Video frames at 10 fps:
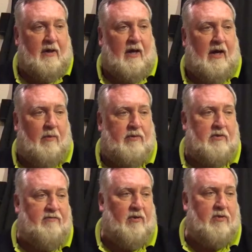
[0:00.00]
with
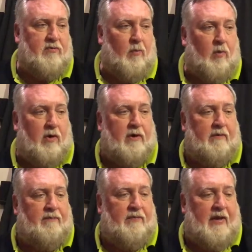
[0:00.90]
some folks from work
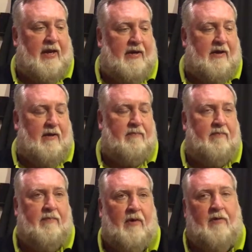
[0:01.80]
and
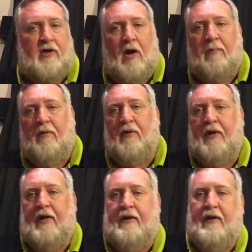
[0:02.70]
another couple,
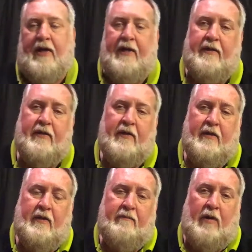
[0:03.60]
and
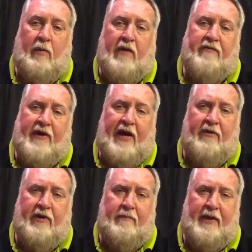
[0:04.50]
my wife and I
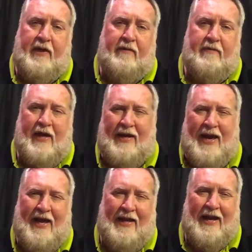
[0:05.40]
are going to be kind
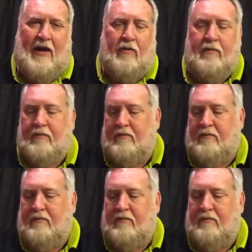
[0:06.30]
of hanging out